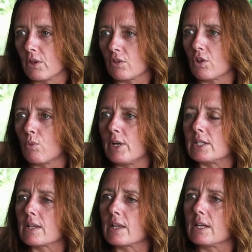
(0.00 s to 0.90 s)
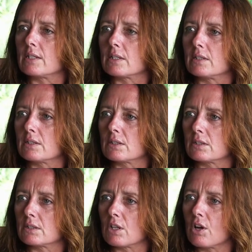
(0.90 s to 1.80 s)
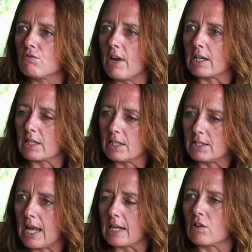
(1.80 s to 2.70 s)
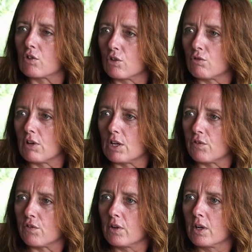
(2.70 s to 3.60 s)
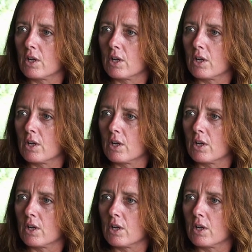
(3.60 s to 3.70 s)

so that we descended directly next to the reef.